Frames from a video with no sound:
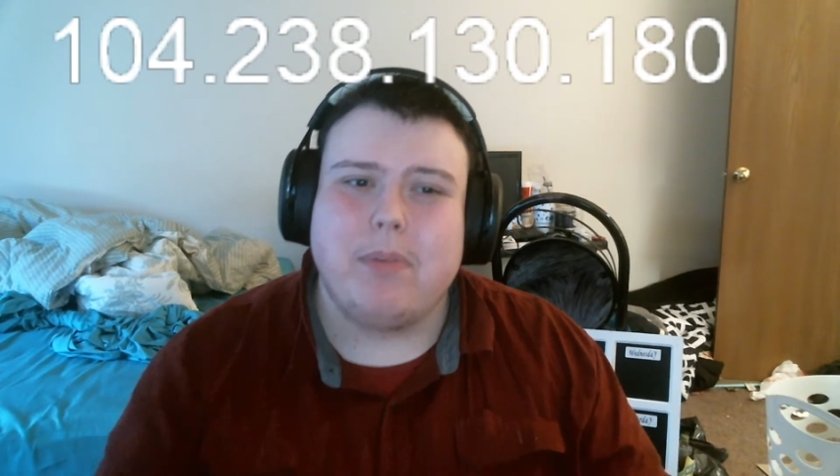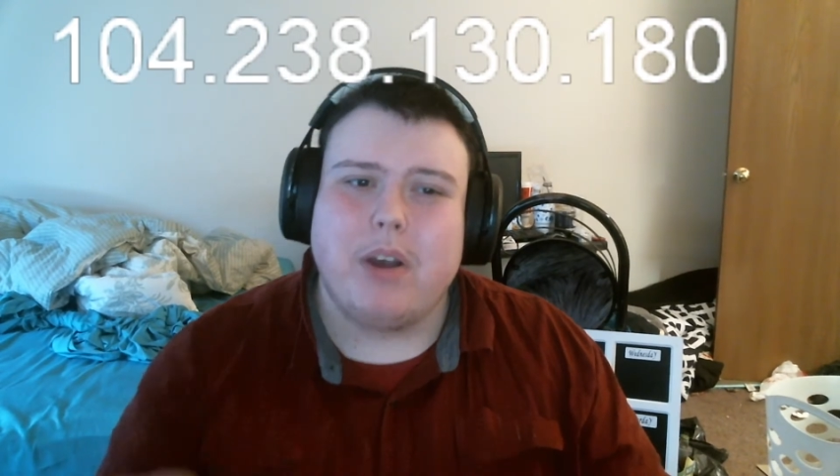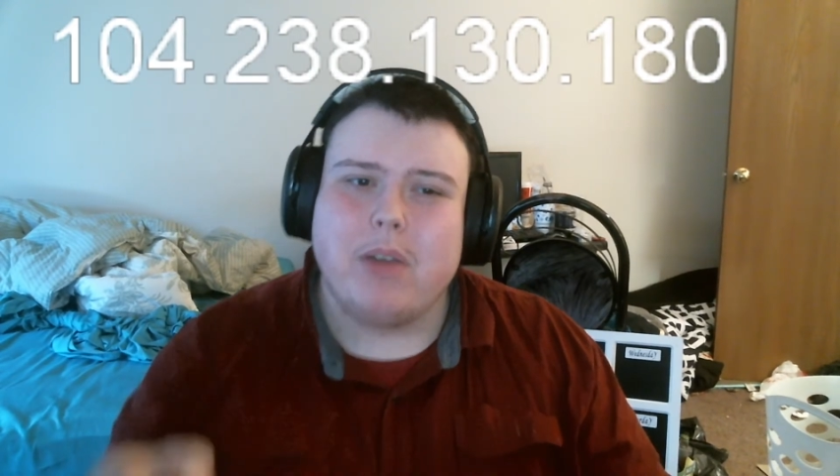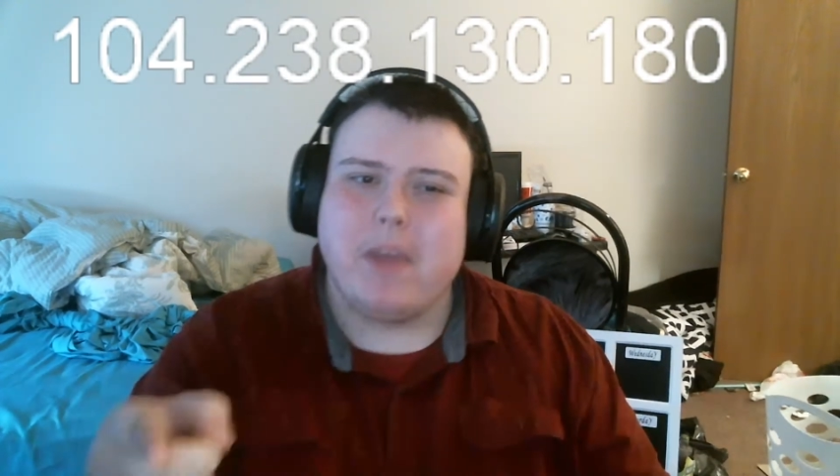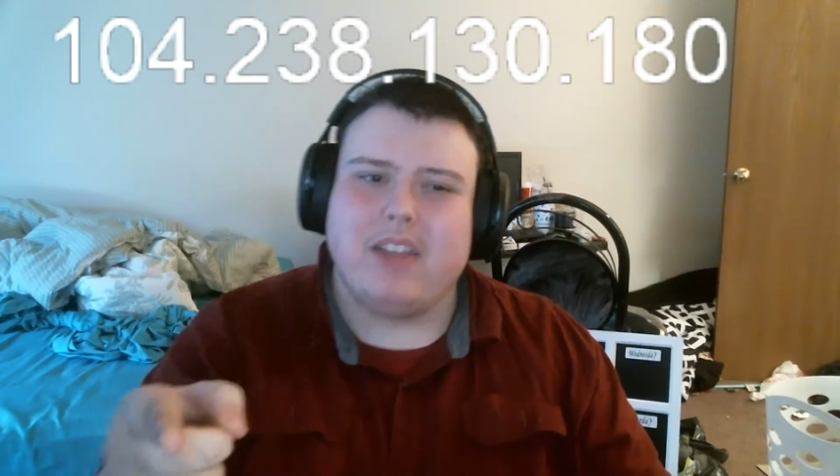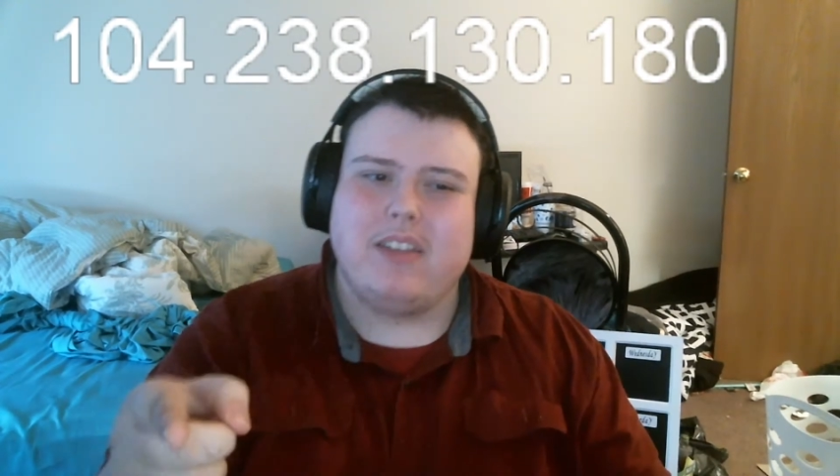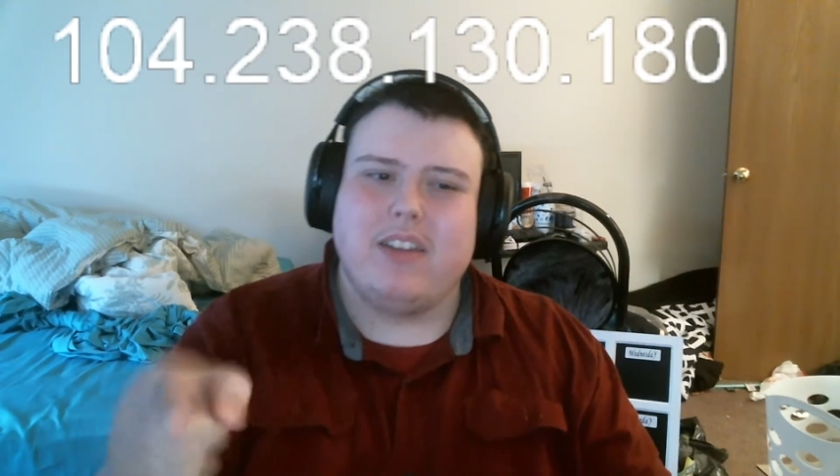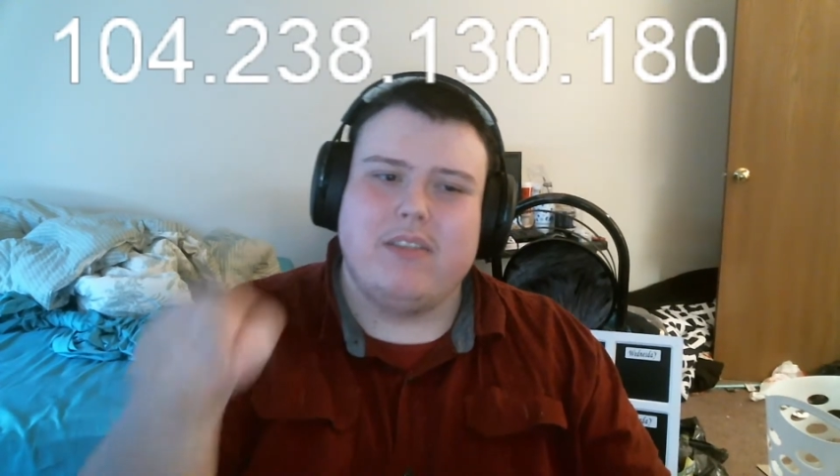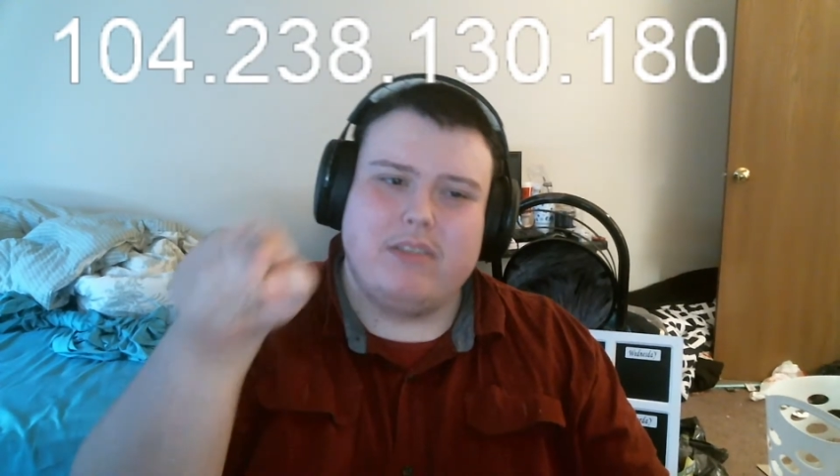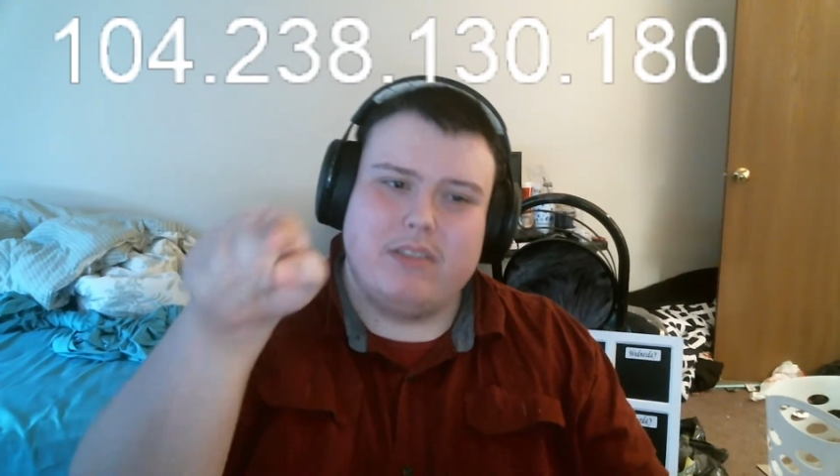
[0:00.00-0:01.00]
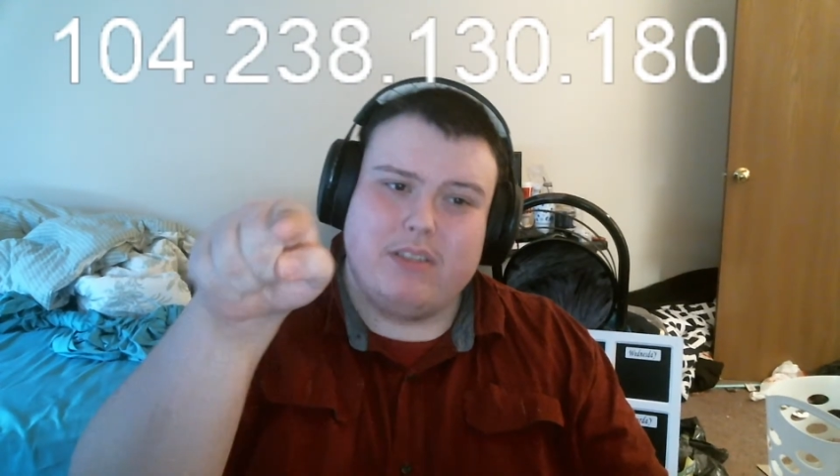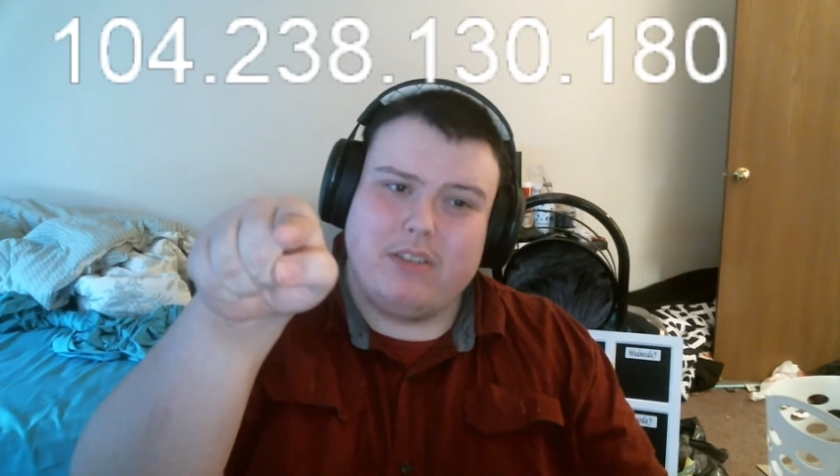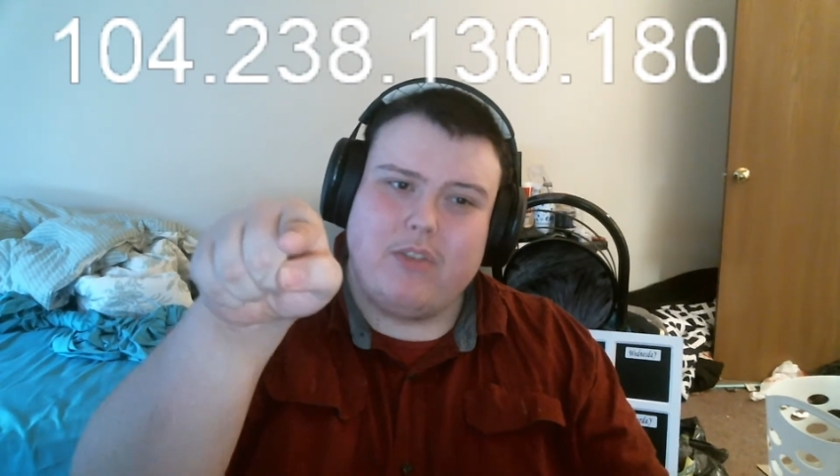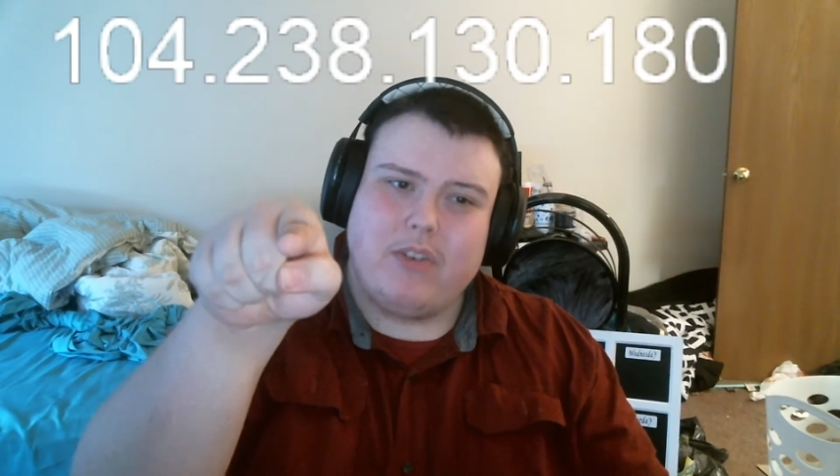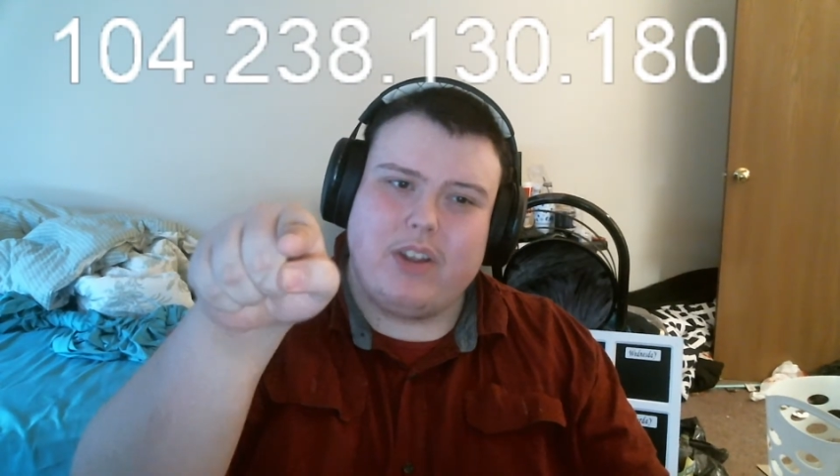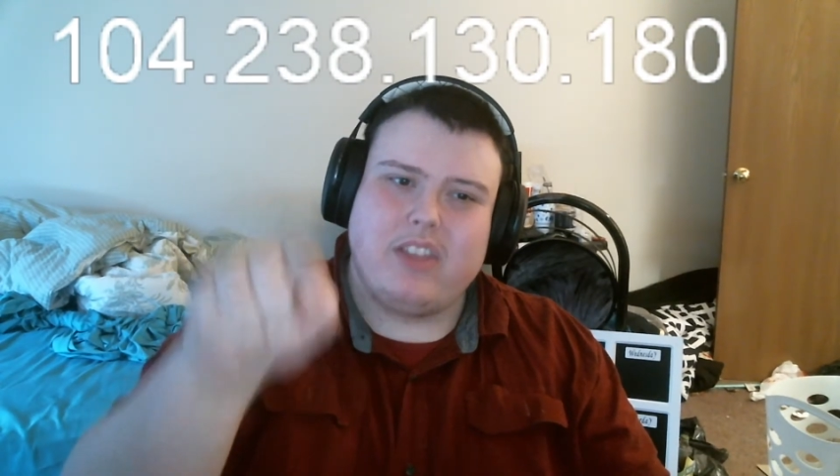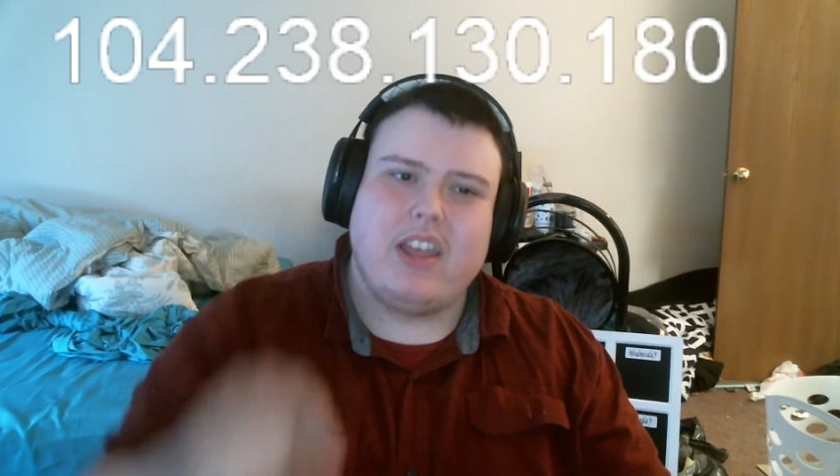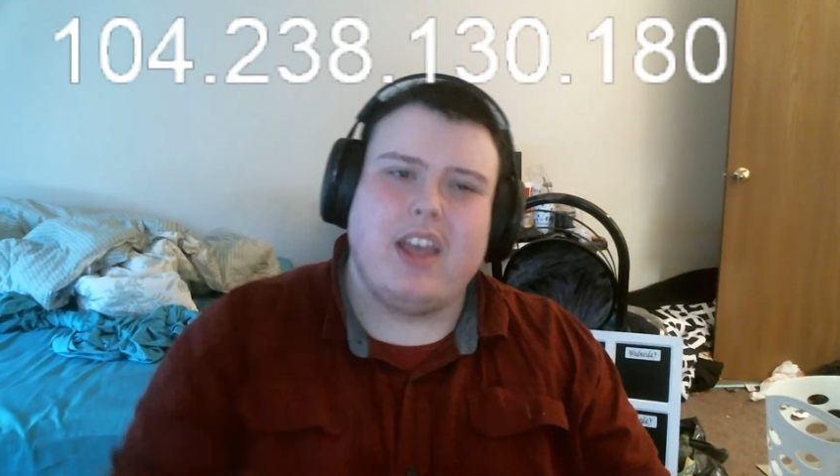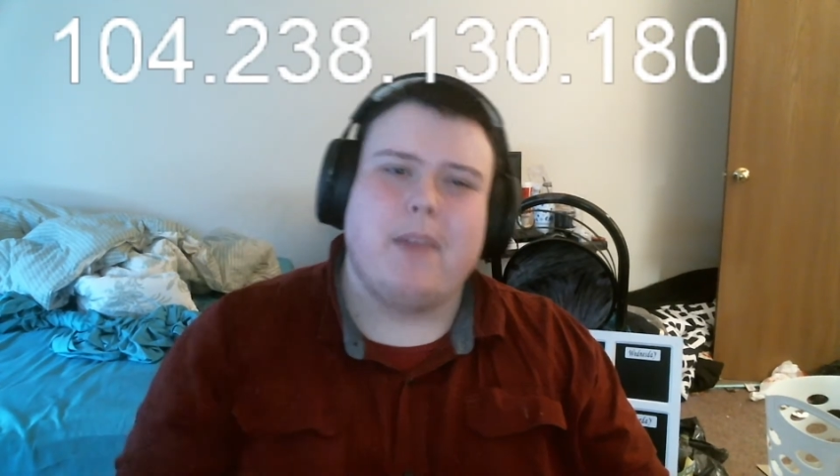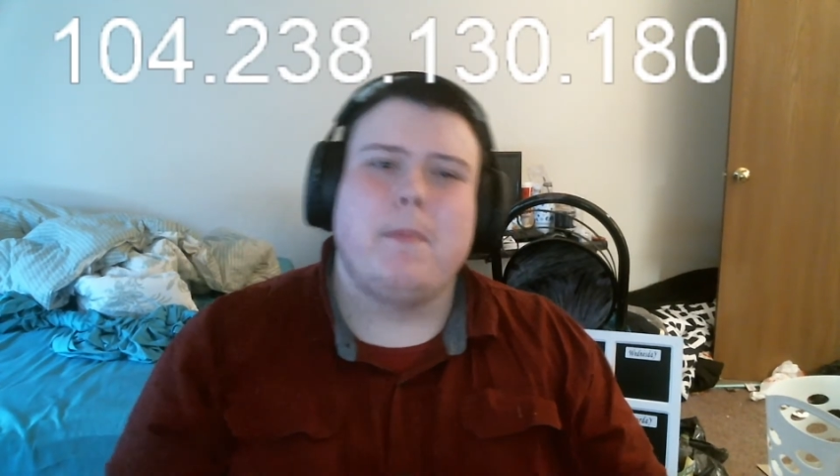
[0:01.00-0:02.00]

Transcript: Pugmatt did. Don't forget that.